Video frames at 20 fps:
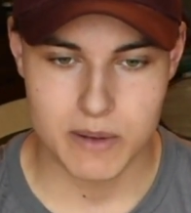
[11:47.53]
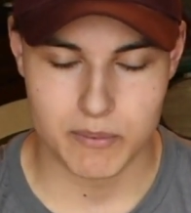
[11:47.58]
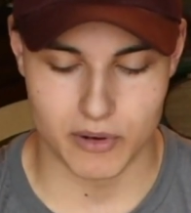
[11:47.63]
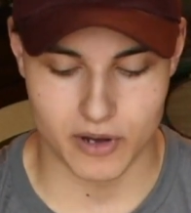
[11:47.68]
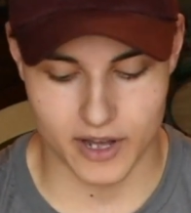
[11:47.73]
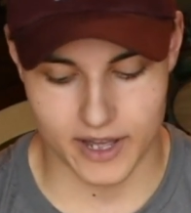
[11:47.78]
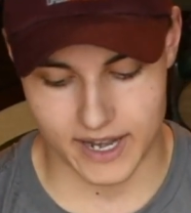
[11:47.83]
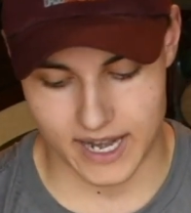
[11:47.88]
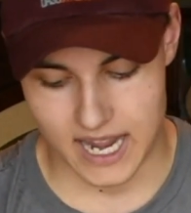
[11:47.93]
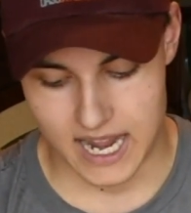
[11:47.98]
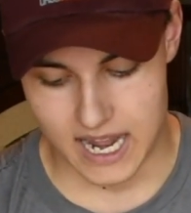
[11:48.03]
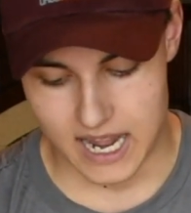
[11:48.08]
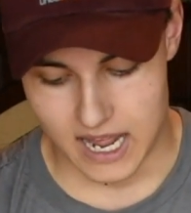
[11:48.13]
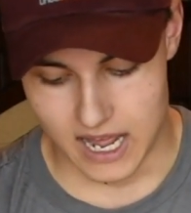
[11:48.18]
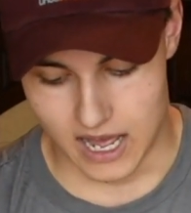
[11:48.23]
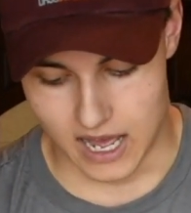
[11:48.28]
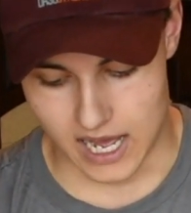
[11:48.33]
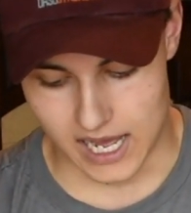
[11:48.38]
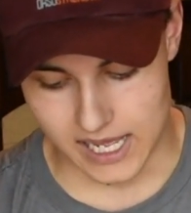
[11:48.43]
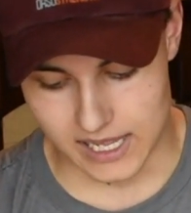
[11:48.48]
But
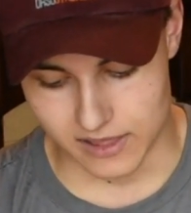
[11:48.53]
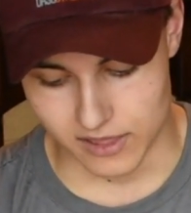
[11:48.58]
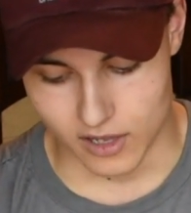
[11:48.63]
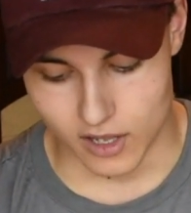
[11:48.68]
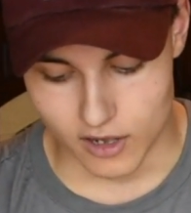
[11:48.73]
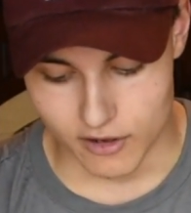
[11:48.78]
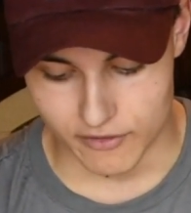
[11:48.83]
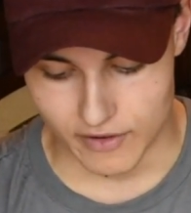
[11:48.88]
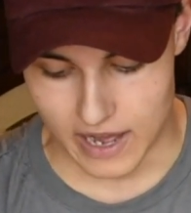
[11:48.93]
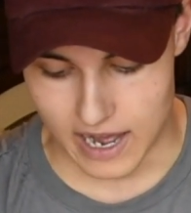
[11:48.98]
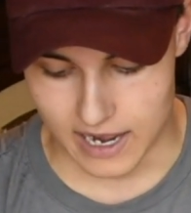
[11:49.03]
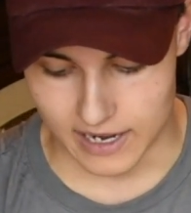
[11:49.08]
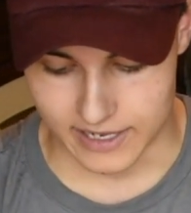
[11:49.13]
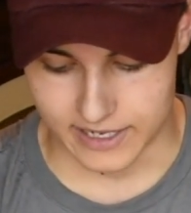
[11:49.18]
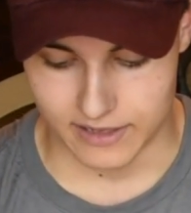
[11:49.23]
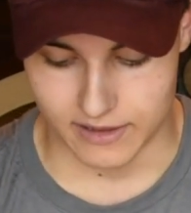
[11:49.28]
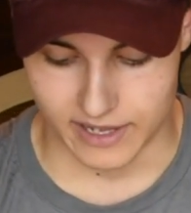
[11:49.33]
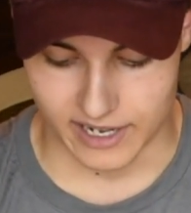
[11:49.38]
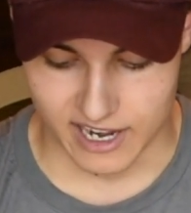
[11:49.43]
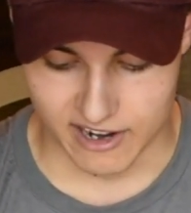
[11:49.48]
I love
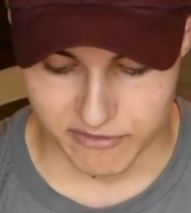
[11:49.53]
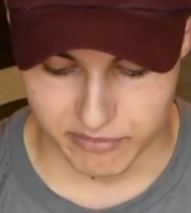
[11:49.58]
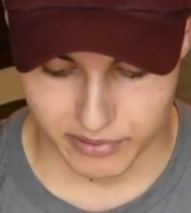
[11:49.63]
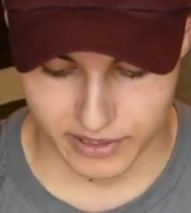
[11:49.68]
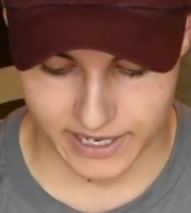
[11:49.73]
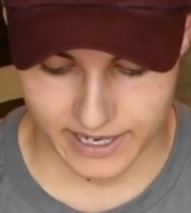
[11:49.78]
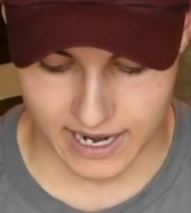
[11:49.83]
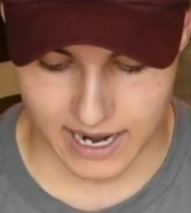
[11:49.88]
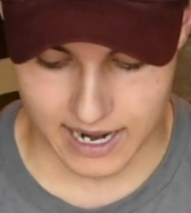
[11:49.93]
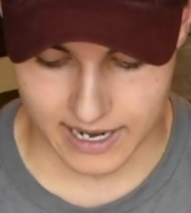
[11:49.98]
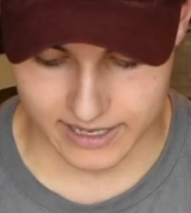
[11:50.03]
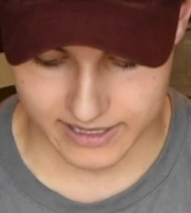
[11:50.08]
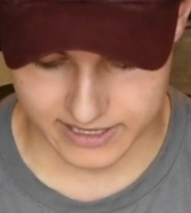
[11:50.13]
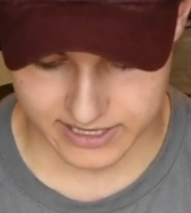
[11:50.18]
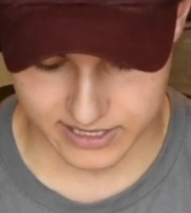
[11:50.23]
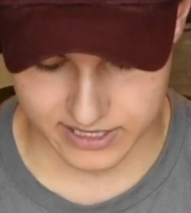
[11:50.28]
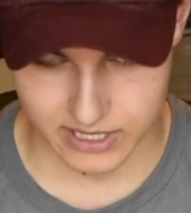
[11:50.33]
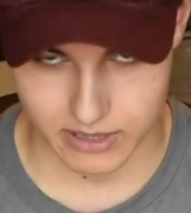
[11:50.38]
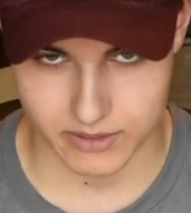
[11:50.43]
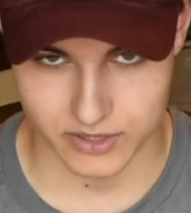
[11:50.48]
hockey. Like, I've played hockey
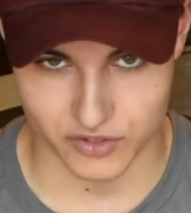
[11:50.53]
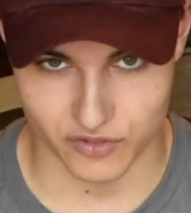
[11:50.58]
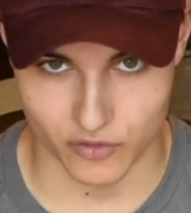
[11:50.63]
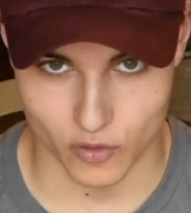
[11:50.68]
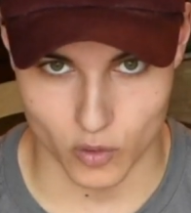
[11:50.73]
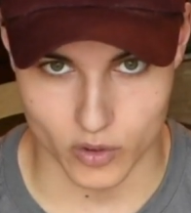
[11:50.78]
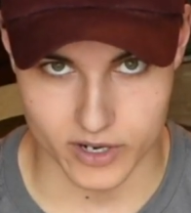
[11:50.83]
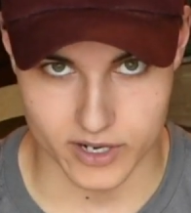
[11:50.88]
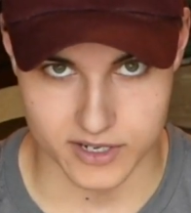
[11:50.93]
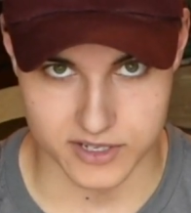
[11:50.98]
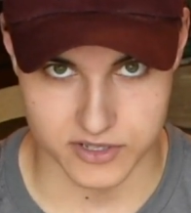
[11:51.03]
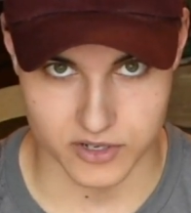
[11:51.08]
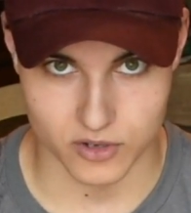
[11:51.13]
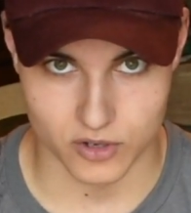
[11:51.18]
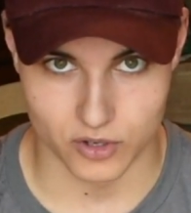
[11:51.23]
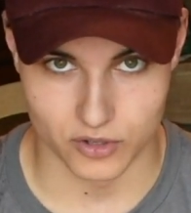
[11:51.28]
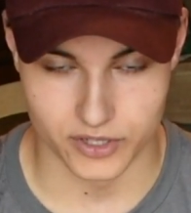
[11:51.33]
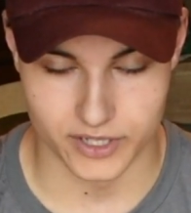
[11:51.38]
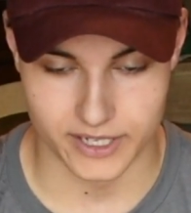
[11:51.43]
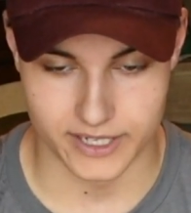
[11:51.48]
since I was 4 years
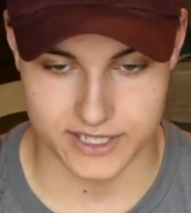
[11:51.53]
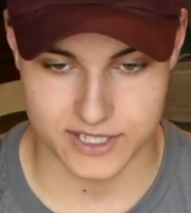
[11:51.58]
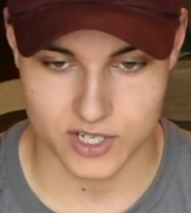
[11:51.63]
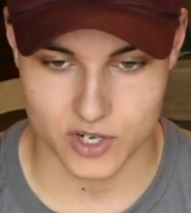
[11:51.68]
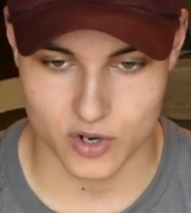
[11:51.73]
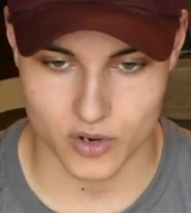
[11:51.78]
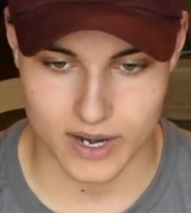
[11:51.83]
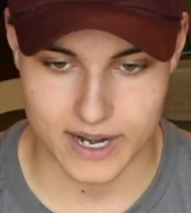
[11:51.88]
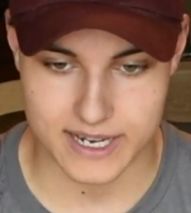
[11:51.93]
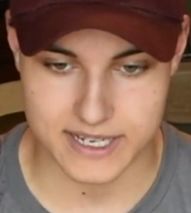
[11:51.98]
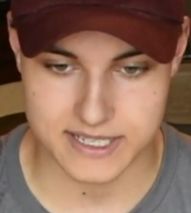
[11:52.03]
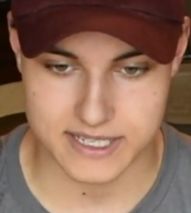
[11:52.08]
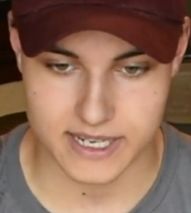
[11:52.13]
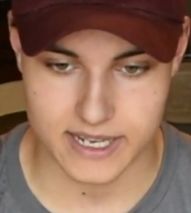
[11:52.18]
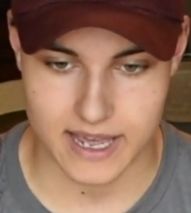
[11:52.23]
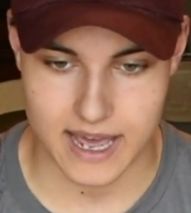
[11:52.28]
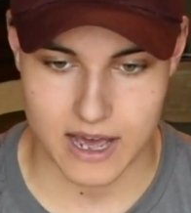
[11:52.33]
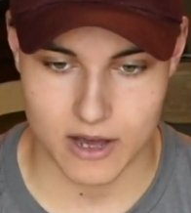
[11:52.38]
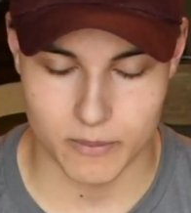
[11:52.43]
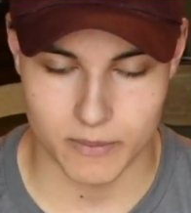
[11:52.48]
old, and it's
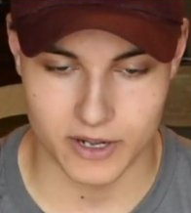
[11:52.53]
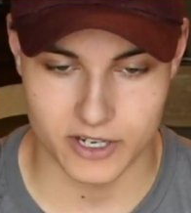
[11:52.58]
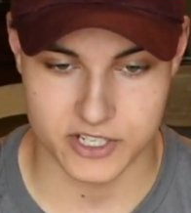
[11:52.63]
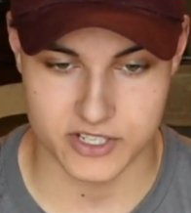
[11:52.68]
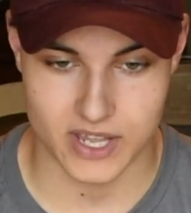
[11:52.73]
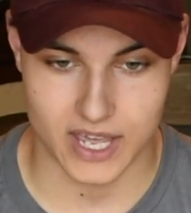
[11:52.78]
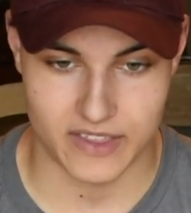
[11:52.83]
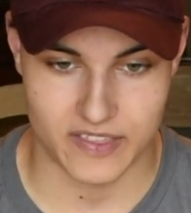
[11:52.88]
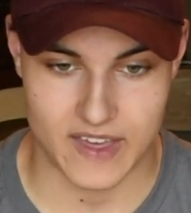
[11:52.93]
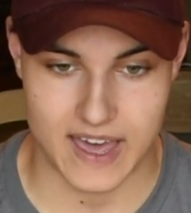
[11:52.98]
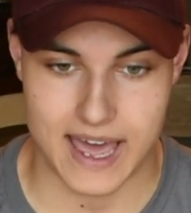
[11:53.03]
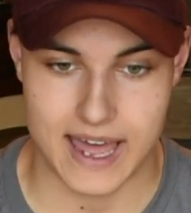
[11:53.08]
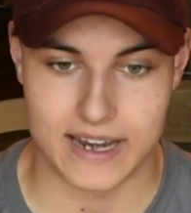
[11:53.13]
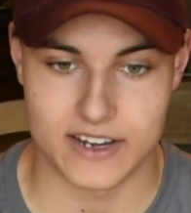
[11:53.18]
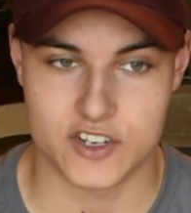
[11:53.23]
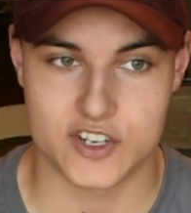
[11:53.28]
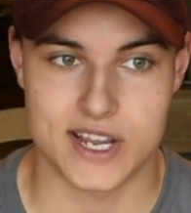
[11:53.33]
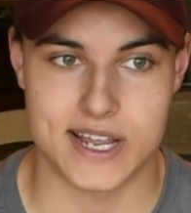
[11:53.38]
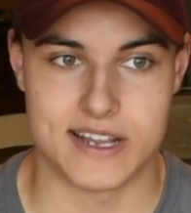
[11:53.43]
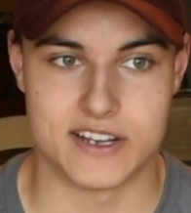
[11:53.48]
crazy how much like
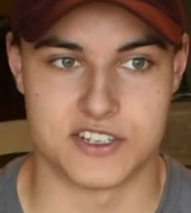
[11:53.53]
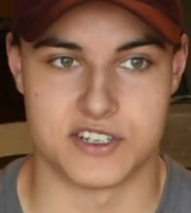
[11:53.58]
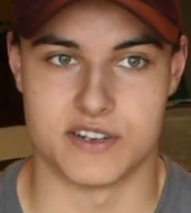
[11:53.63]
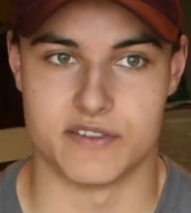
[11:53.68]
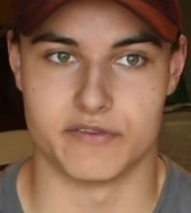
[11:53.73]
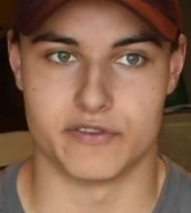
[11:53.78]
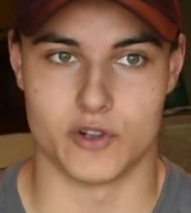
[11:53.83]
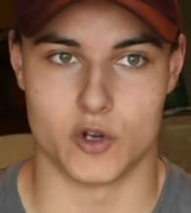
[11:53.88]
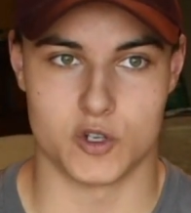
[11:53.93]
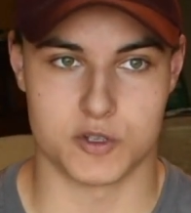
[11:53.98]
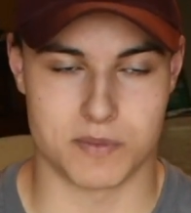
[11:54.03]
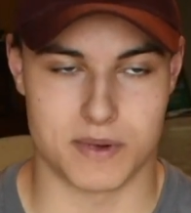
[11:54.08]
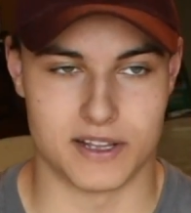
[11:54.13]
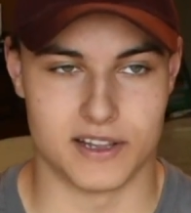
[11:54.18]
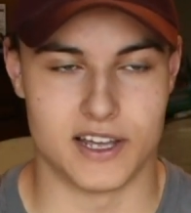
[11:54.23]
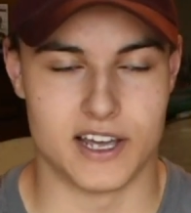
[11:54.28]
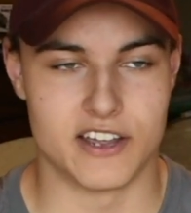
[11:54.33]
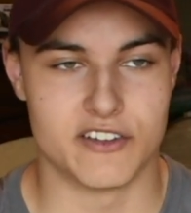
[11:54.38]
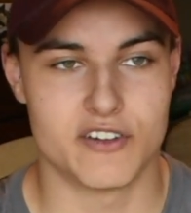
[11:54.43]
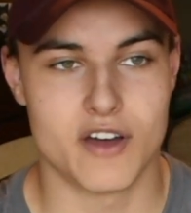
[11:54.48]
that changed and influenced my
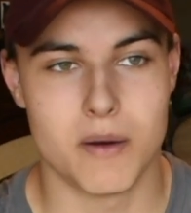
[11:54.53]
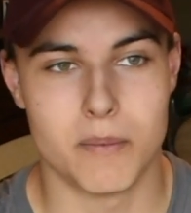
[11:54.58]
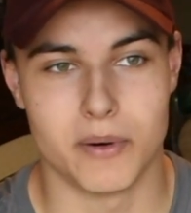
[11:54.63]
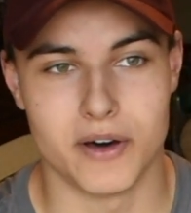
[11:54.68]
life.